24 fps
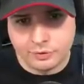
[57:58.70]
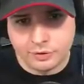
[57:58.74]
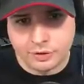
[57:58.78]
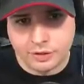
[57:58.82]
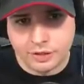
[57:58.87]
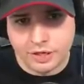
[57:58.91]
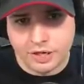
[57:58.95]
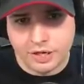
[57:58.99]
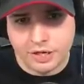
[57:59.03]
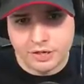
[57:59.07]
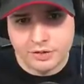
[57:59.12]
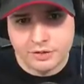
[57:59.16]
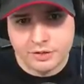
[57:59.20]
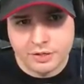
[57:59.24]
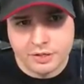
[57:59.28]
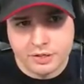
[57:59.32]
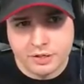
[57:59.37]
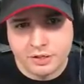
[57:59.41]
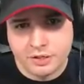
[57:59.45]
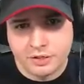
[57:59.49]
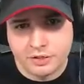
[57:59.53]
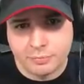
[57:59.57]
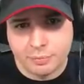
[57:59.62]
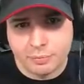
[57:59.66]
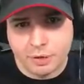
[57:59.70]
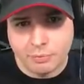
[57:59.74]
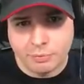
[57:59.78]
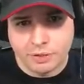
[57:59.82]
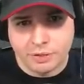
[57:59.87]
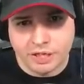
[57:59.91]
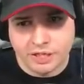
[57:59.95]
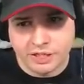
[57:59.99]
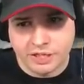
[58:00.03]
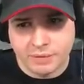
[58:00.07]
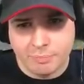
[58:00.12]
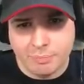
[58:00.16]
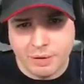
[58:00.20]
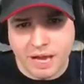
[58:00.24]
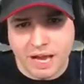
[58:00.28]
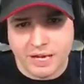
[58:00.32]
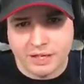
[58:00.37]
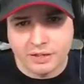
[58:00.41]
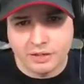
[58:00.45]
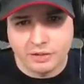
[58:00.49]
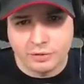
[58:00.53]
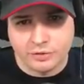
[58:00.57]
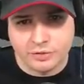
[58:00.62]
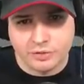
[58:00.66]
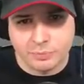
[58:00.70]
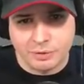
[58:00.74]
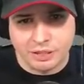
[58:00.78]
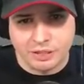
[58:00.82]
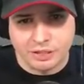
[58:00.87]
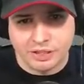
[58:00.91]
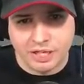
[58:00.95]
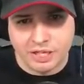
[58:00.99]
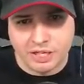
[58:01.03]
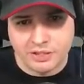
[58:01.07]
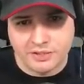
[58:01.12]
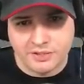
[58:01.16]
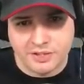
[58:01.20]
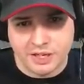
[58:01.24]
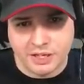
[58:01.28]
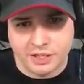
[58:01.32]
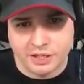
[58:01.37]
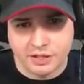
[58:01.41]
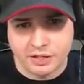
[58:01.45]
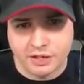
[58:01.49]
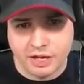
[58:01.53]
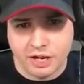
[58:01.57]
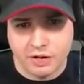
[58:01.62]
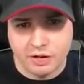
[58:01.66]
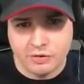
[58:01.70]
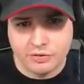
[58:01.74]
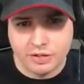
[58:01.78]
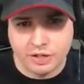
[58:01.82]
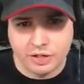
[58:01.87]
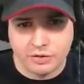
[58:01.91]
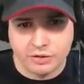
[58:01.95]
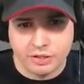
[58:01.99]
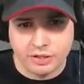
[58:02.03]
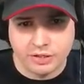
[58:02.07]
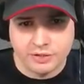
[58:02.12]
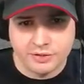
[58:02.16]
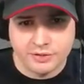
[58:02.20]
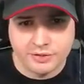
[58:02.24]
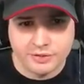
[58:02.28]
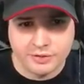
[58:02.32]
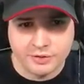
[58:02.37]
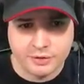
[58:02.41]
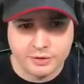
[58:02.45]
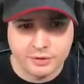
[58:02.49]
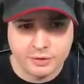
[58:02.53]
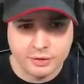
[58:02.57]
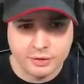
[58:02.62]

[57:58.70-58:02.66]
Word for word: Okay, he's probably gonna get back into his ability any second now. There it is.